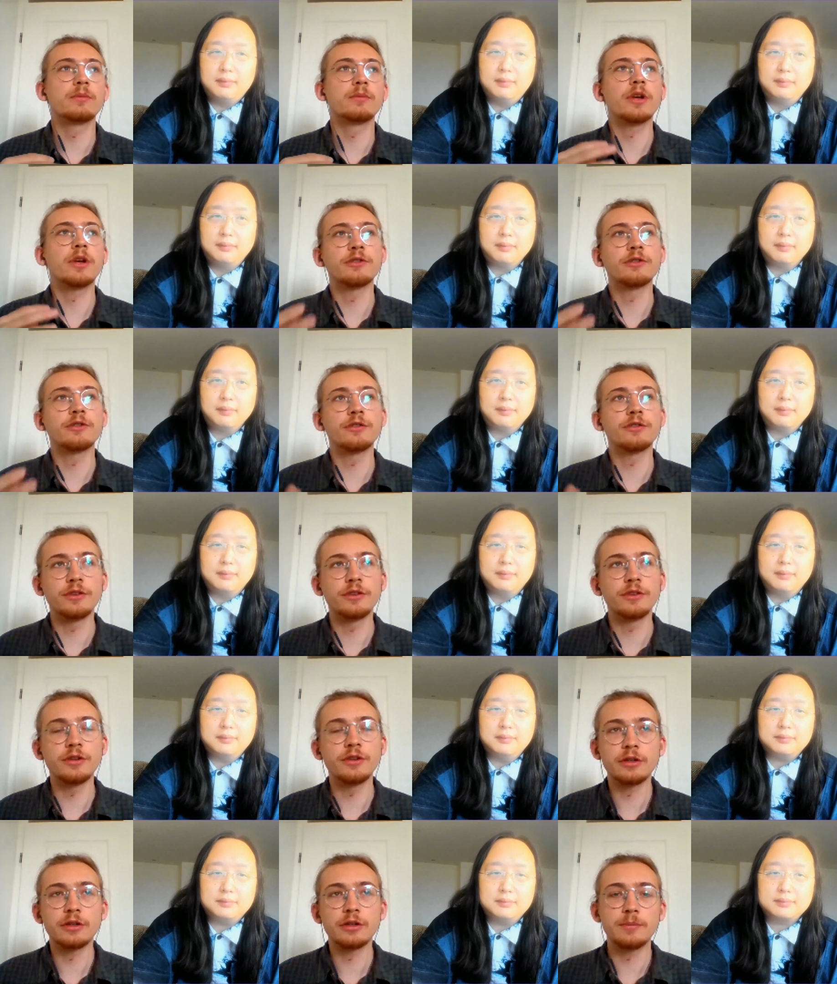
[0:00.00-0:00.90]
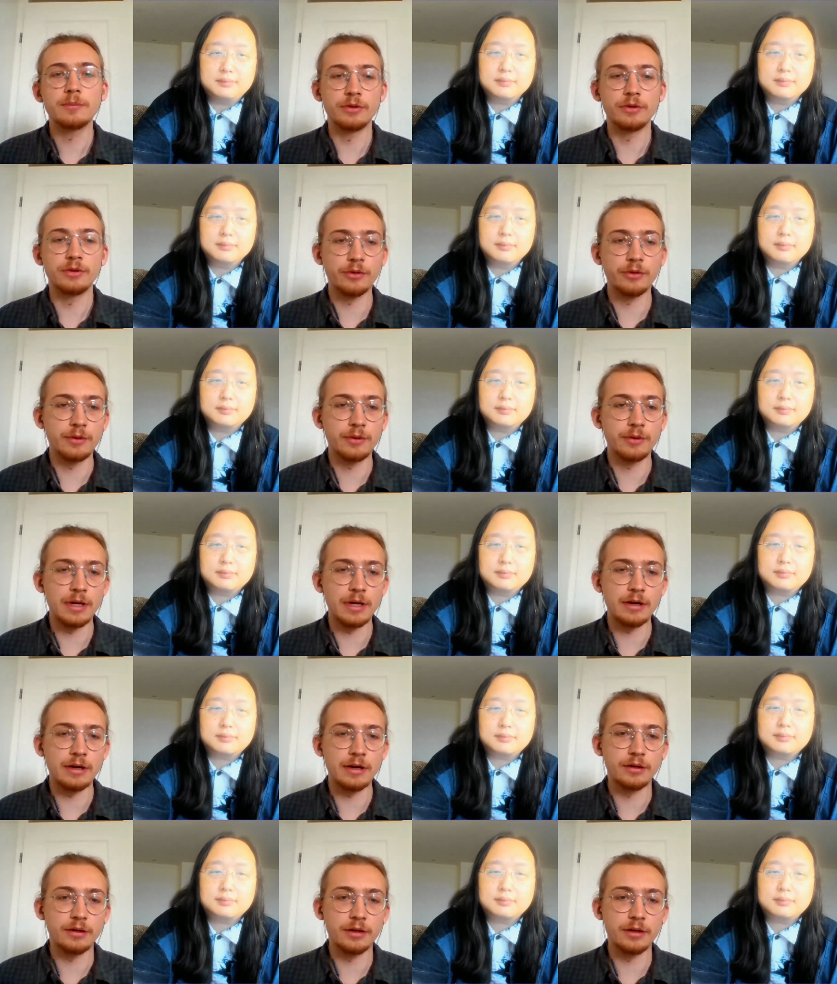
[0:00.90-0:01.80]
Speaker 1: countries in Europe, in North
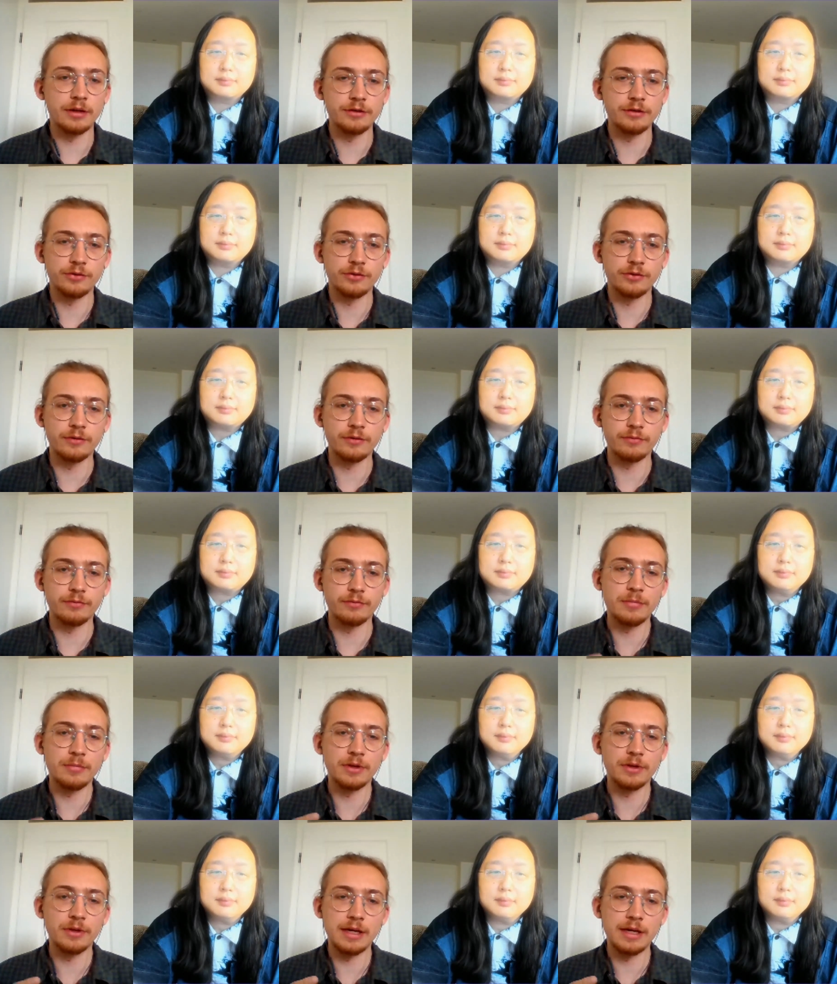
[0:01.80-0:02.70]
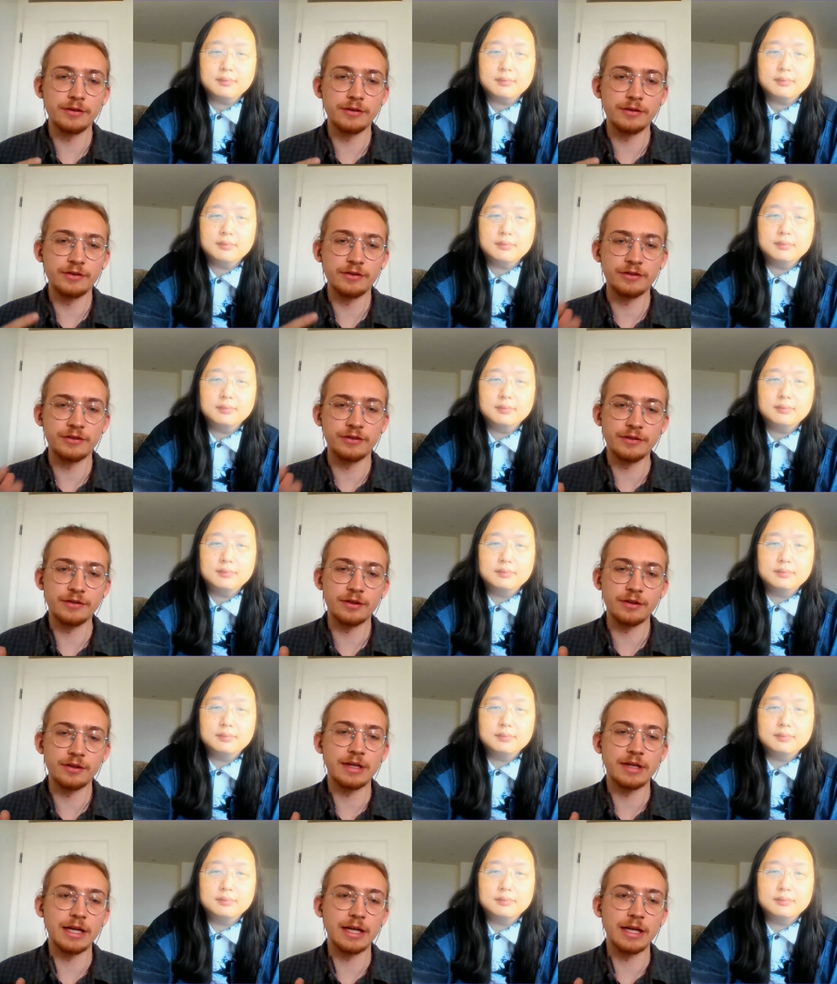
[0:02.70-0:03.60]
America, to sort of replicate the success that